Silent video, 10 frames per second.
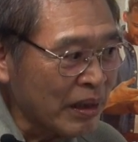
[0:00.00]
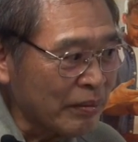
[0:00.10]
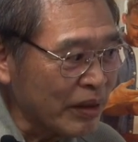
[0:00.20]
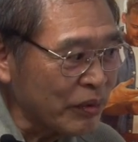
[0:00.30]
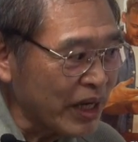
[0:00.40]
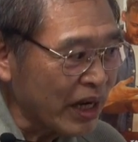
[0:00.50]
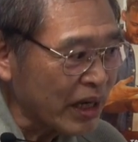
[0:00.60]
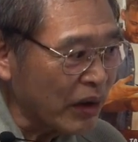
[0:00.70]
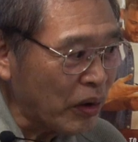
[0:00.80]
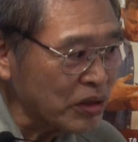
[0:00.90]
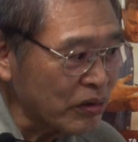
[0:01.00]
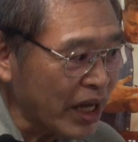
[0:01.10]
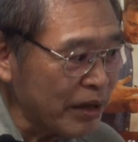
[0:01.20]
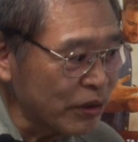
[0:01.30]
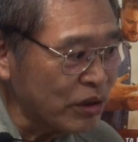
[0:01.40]
But we are also
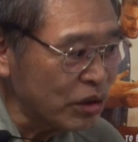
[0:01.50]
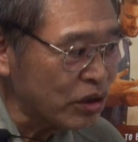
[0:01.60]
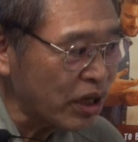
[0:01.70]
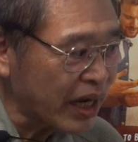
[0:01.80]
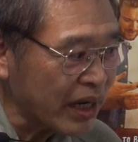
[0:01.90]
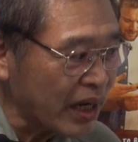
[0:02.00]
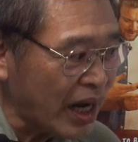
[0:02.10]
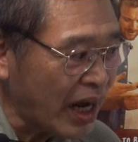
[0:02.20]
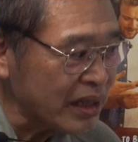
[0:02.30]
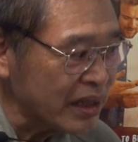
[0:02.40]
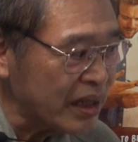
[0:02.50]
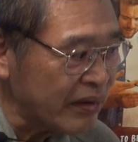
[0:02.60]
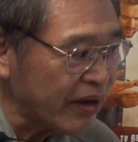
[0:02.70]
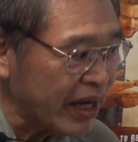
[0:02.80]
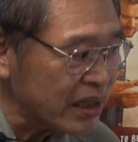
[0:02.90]
able to track other
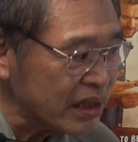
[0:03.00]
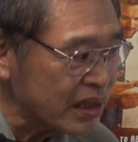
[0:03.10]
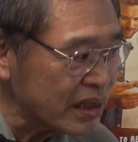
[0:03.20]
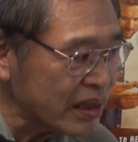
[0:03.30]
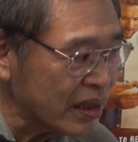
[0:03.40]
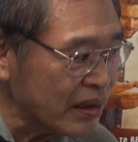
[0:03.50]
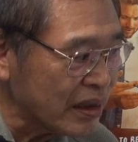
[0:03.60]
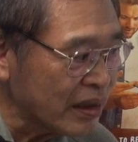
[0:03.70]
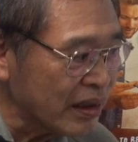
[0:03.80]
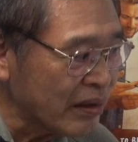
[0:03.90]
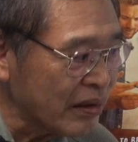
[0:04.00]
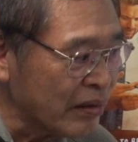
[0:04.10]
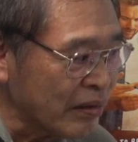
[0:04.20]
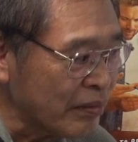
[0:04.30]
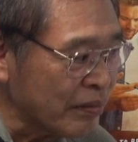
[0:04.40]
events
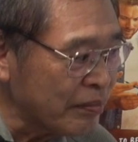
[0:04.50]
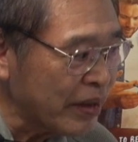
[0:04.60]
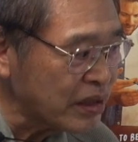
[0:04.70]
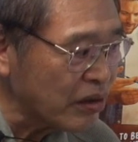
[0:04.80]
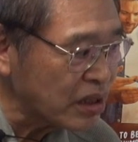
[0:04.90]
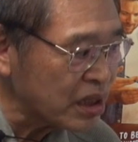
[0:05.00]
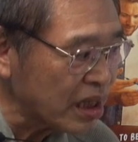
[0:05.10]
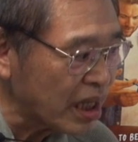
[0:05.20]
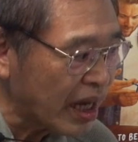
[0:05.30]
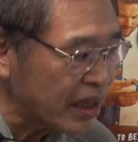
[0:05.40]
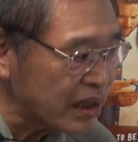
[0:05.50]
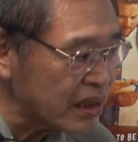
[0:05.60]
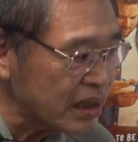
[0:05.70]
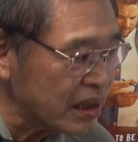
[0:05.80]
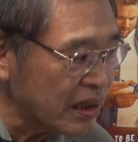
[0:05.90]
based on
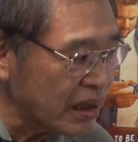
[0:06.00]
satellites.